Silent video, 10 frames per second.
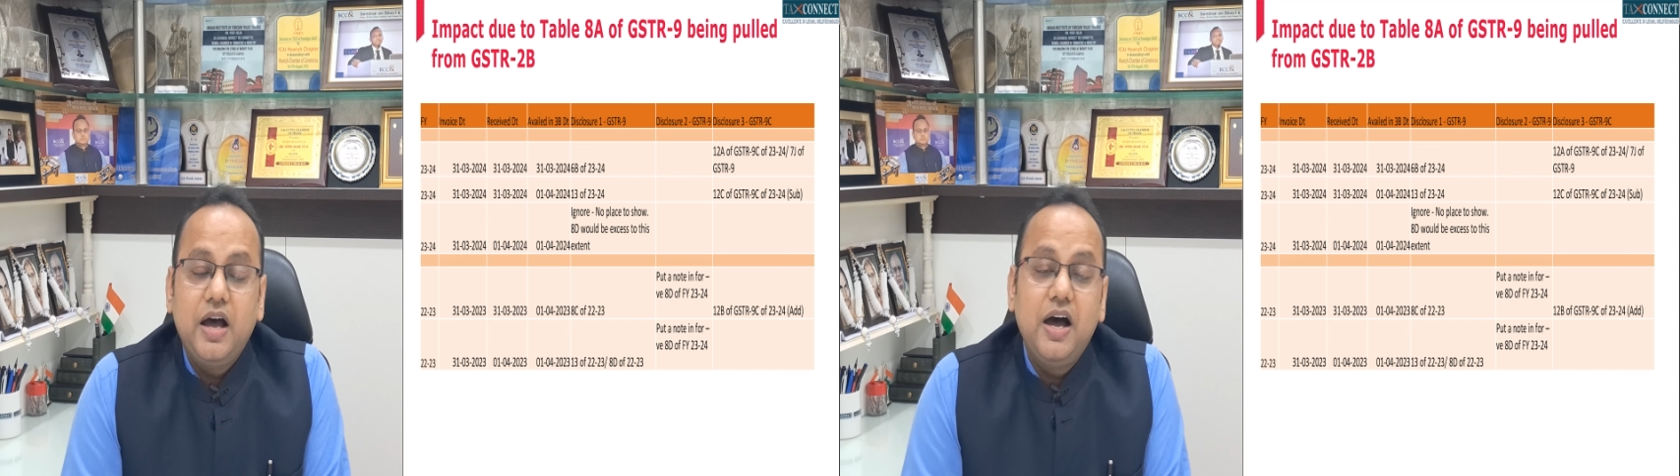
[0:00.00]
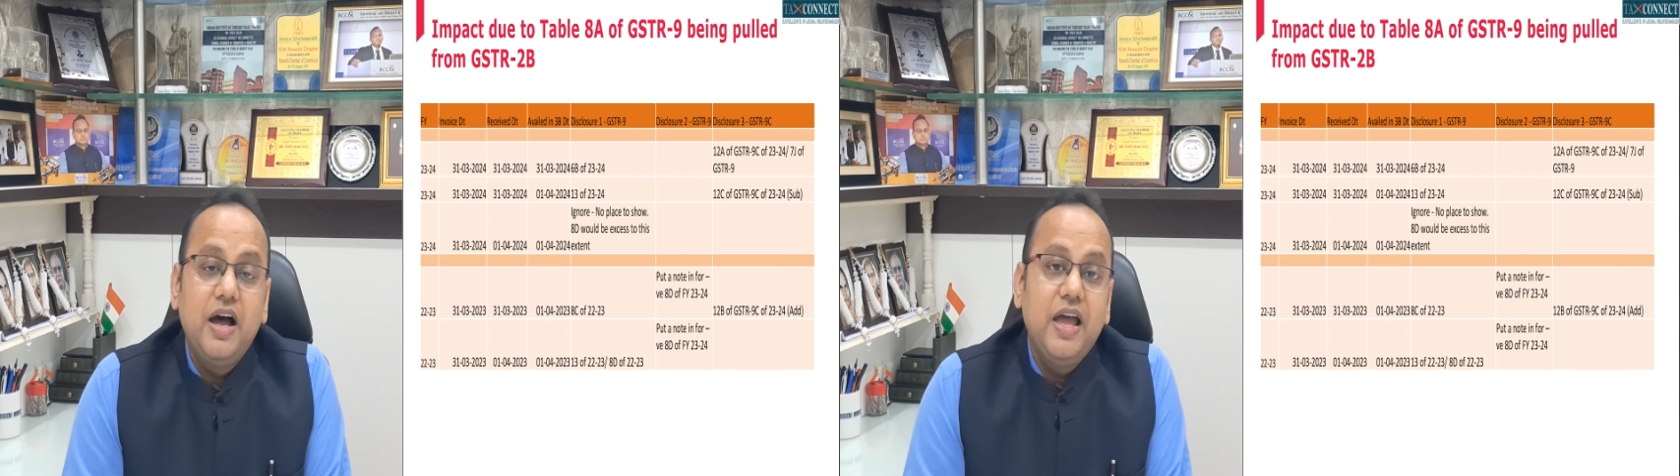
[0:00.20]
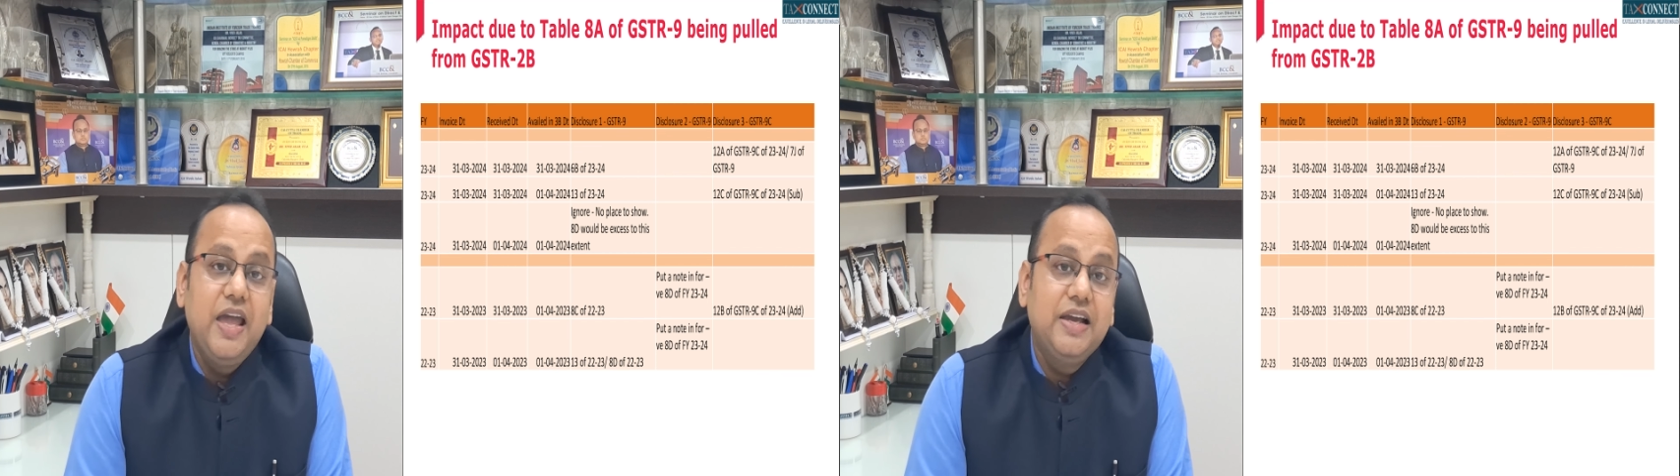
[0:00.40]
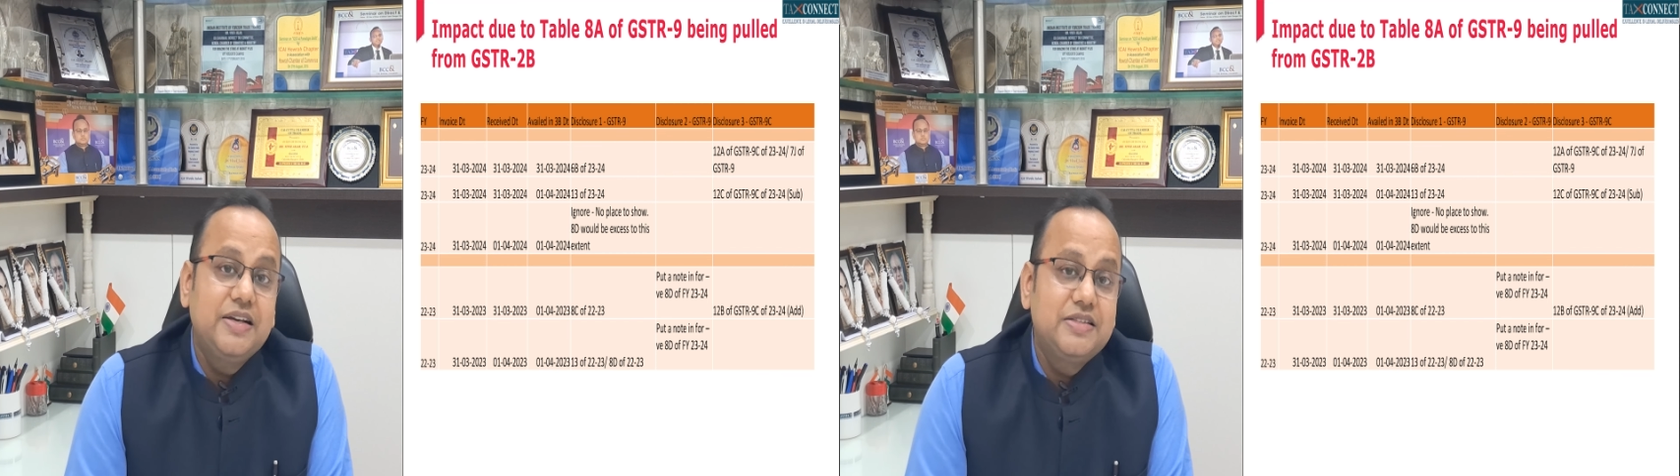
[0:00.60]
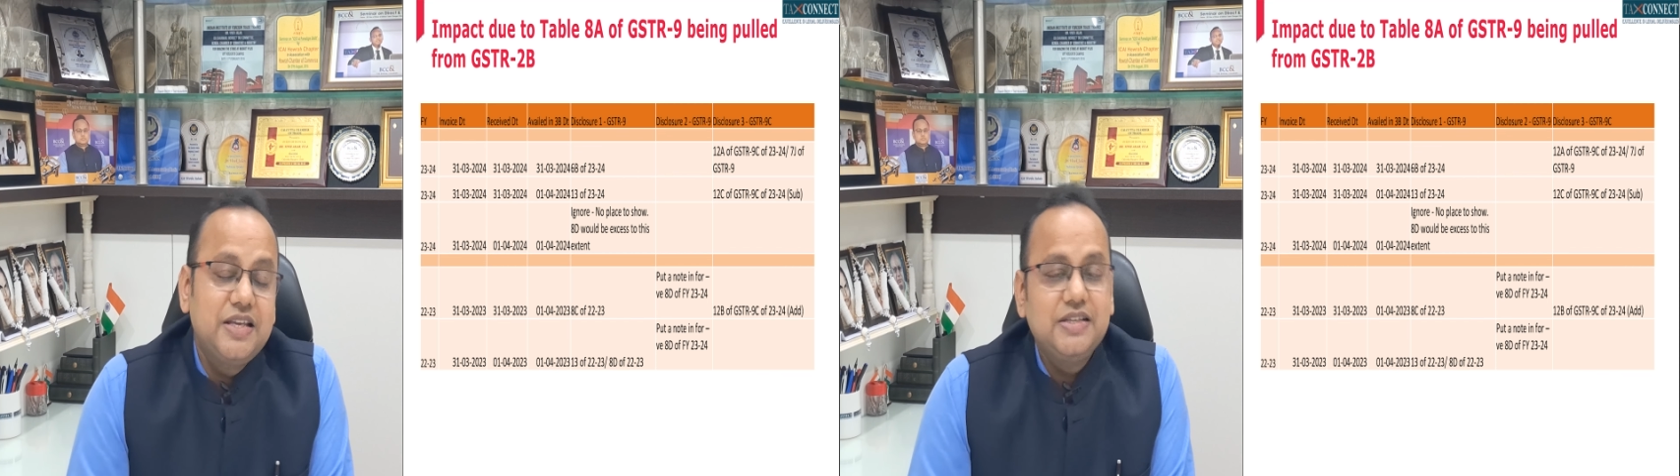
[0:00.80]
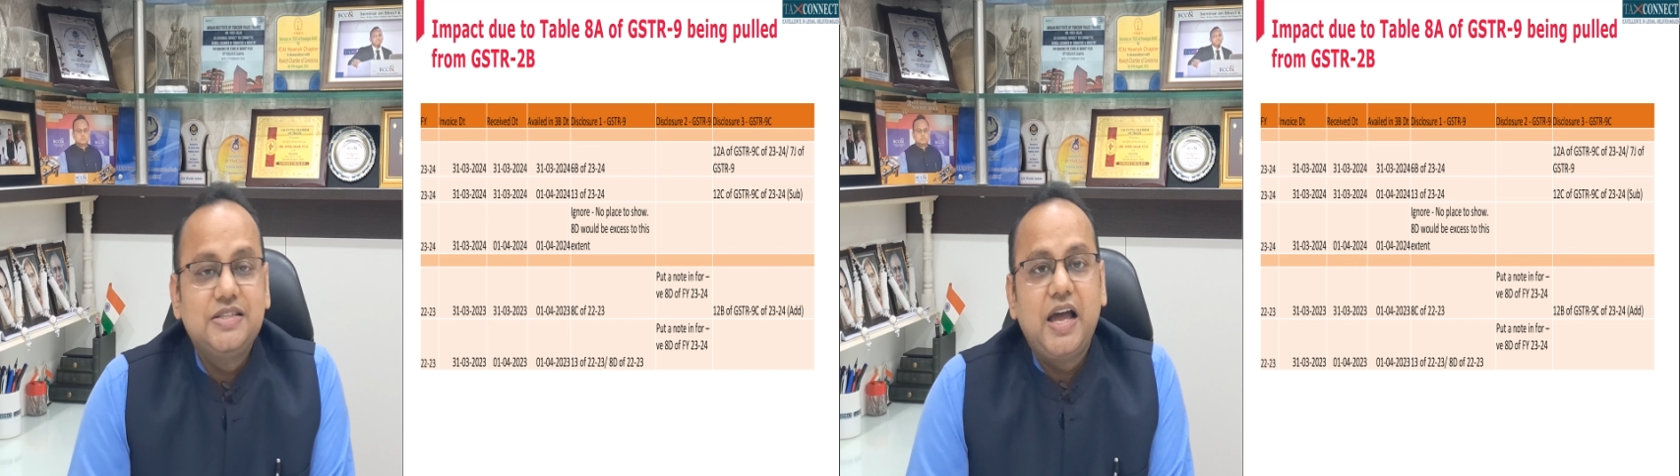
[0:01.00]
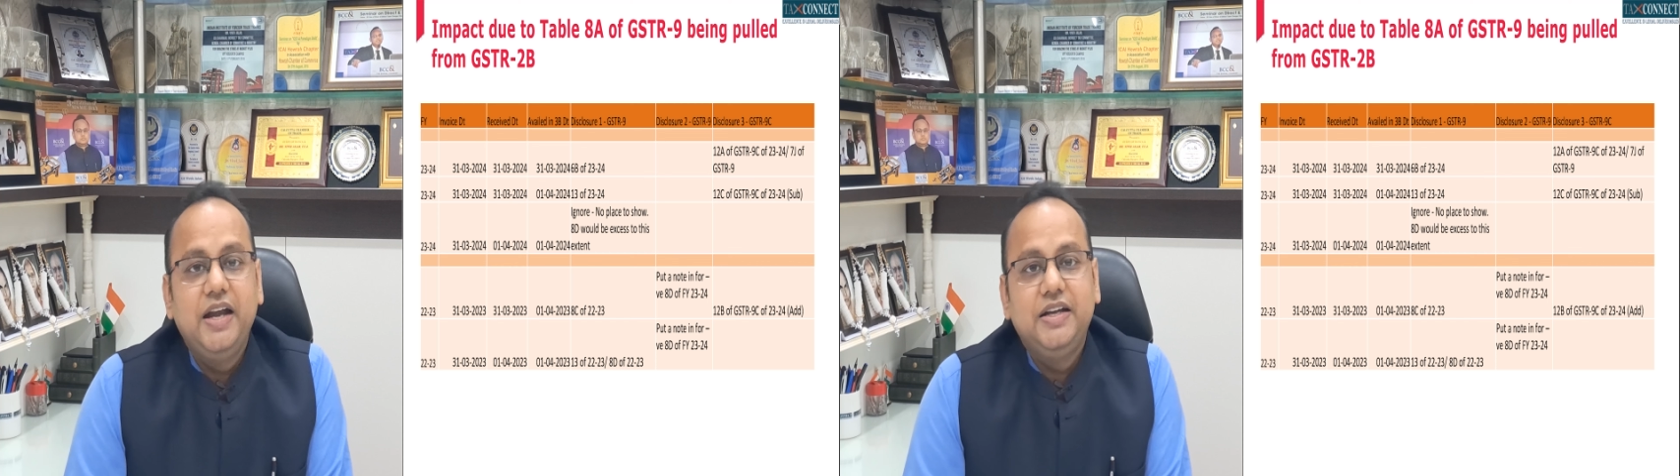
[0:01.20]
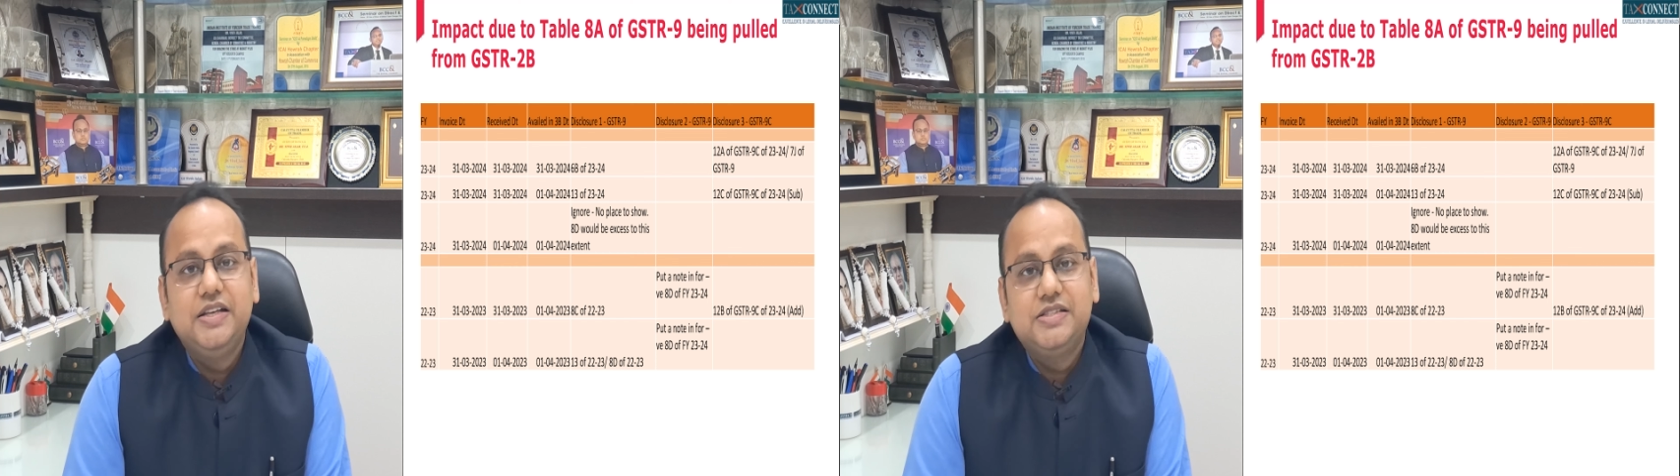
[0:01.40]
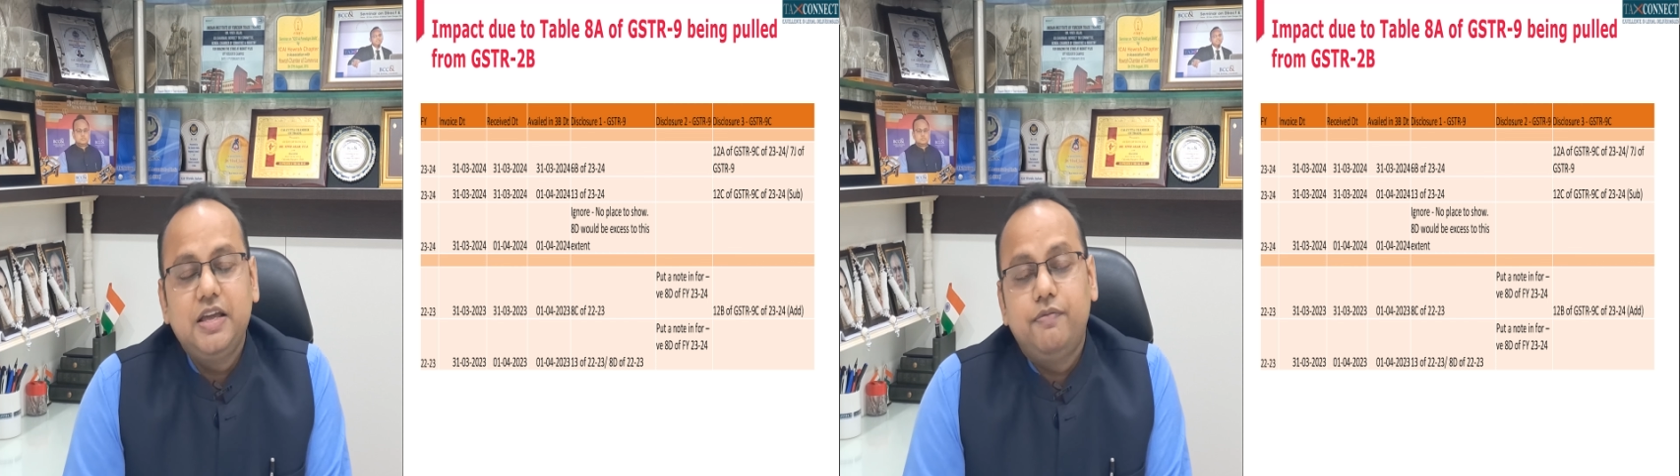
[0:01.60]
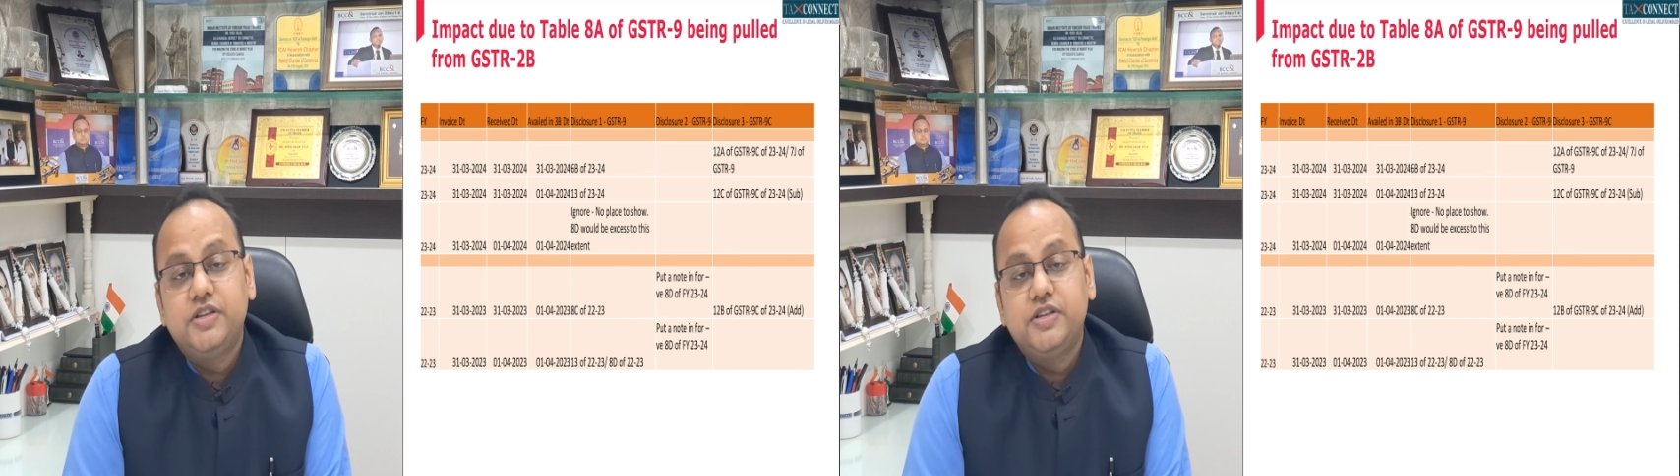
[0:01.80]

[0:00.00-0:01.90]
a excess ITC